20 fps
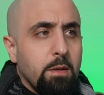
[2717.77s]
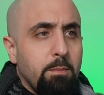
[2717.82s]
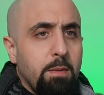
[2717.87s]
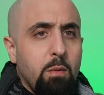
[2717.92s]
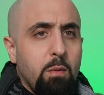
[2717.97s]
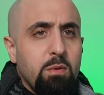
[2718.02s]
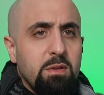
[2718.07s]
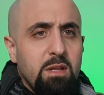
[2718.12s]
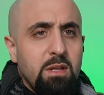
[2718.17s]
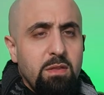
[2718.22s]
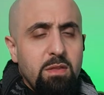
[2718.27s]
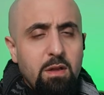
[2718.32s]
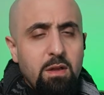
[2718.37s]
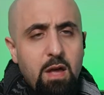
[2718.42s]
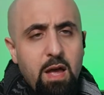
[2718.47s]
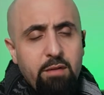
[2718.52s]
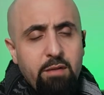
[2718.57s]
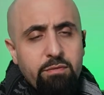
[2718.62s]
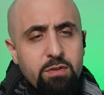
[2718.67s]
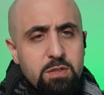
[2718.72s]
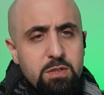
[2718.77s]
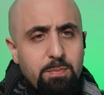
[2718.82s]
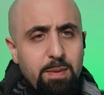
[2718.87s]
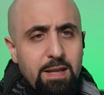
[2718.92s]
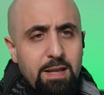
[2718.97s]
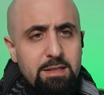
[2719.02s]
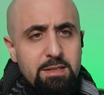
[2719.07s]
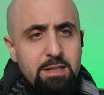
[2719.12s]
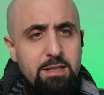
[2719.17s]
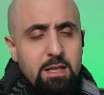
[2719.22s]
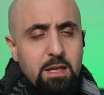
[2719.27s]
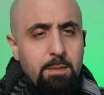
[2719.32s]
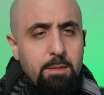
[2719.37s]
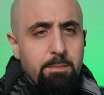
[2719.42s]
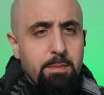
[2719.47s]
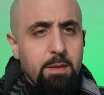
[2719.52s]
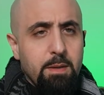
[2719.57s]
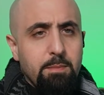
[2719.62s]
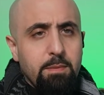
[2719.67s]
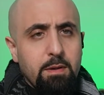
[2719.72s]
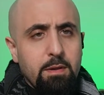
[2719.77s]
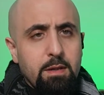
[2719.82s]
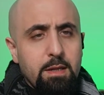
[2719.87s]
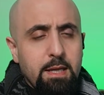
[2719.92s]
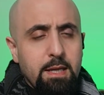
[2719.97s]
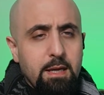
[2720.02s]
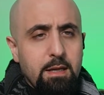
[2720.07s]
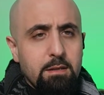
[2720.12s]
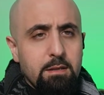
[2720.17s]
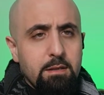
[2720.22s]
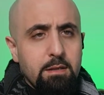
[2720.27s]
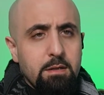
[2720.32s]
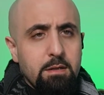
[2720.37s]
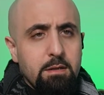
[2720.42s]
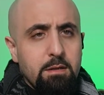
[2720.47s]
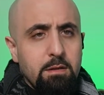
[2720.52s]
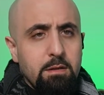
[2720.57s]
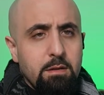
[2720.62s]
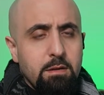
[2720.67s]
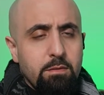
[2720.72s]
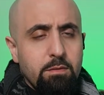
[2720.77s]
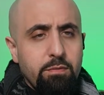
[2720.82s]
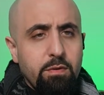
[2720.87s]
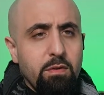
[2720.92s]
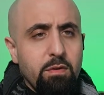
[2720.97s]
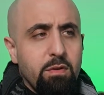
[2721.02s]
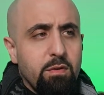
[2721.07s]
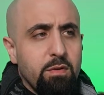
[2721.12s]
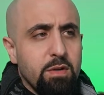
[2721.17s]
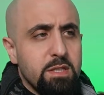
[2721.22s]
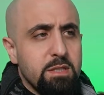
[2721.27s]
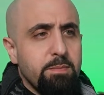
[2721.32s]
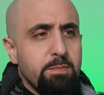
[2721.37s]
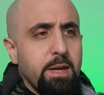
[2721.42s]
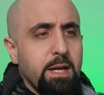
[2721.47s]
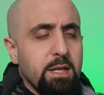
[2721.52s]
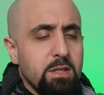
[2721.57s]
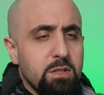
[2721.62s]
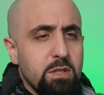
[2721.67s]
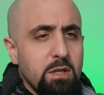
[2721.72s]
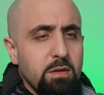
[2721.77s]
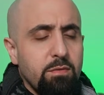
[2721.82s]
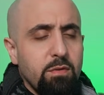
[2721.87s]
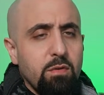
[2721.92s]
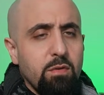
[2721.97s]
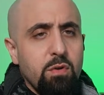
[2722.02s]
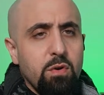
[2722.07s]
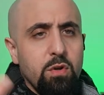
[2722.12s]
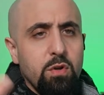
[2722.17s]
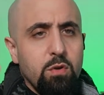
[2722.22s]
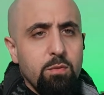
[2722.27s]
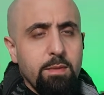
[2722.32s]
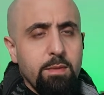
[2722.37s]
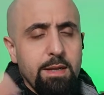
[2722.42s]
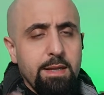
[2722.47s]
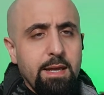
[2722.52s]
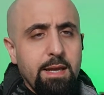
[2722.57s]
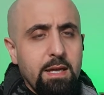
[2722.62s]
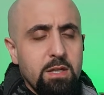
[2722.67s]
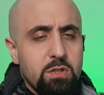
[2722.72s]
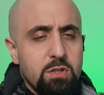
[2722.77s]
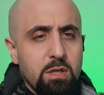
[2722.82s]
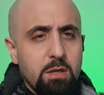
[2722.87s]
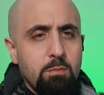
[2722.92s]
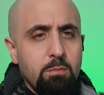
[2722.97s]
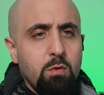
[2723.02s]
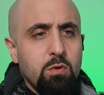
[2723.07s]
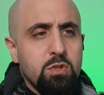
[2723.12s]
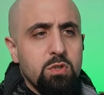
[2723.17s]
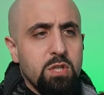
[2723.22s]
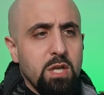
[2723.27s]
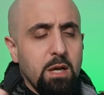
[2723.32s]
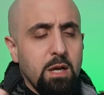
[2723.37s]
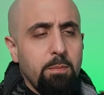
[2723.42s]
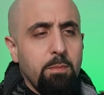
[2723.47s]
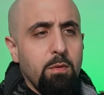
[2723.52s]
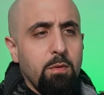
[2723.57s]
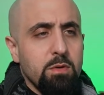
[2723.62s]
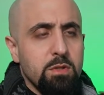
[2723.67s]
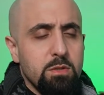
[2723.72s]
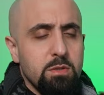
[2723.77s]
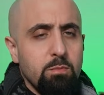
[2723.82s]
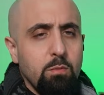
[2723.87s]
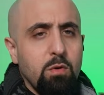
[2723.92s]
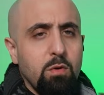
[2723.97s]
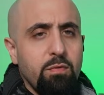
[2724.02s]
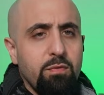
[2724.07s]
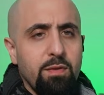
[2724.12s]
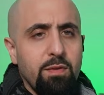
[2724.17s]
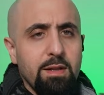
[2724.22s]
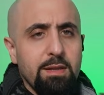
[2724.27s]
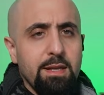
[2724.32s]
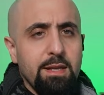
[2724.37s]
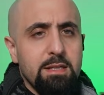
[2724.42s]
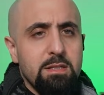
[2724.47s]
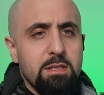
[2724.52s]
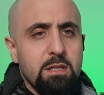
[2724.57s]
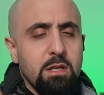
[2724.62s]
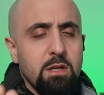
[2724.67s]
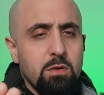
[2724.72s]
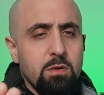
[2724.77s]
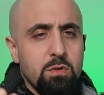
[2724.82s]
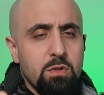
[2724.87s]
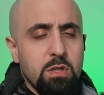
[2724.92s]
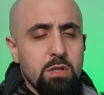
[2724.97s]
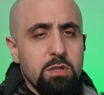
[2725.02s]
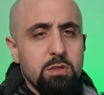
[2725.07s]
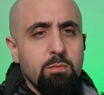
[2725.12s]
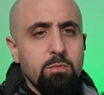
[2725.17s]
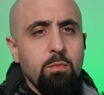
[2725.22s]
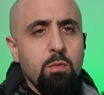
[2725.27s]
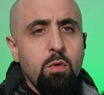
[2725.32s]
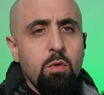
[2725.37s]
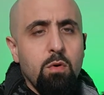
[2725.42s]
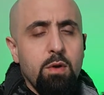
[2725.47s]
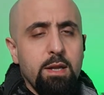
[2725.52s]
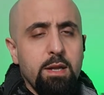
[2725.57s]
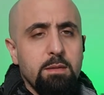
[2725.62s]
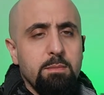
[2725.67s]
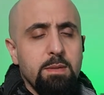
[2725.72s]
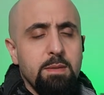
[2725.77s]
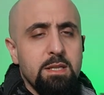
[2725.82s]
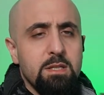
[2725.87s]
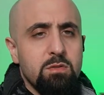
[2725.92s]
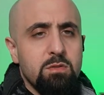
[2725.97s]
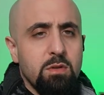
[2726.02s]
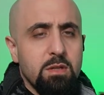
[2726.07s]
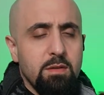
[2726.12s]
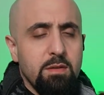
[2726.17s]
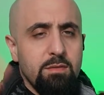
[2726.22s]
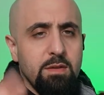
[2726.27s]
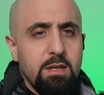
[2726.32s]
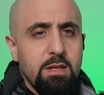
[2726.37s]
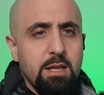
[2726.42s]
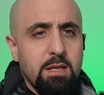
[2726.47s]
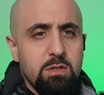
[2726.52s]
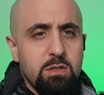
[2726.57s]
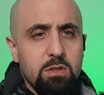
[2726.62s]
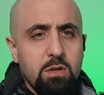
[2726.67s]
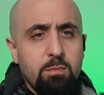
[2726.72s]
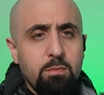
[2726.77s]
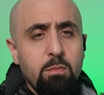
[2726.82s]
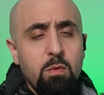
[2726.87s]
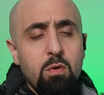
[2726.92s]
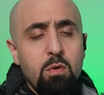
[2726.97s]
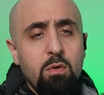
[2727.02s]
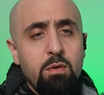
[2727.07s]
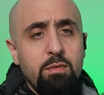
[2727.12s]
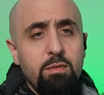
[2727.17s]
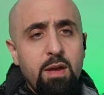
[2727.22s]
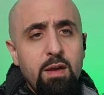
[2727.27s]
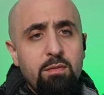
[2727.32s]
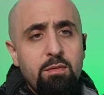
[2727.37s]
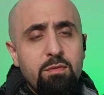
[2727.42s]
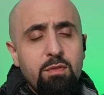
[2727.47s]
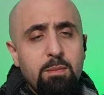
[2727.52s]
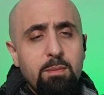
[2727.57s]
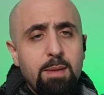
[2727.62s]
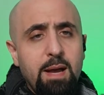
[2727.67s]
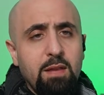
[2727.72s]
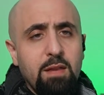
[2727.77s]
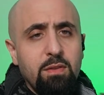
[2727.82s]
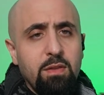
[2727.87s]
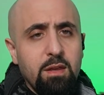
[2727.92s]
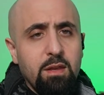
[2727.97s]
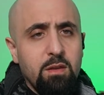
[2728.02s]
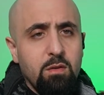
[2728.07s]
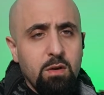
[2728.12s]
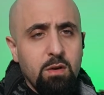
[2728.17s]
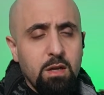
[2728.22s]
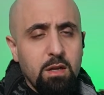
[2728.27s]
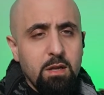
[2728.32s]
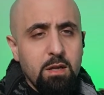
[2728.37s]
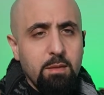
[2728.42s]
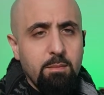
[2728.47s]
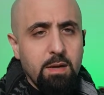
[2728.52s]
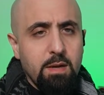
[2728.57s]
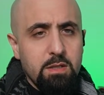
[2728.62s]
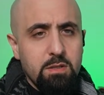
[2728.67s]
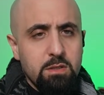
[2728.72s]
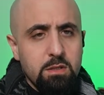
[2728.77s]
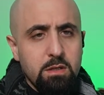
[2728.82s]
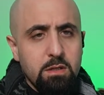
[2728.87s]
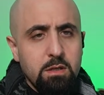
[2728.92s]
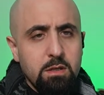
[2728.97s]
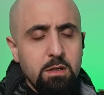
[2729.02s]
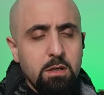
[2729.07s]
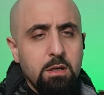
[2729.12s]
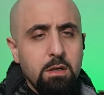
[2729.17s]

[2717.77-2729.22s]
But what did the average Palestinian people get? Further expansion, further humiliation, more checkpoints, more field executions, more administrative detention, more of every bad thing you can imagine.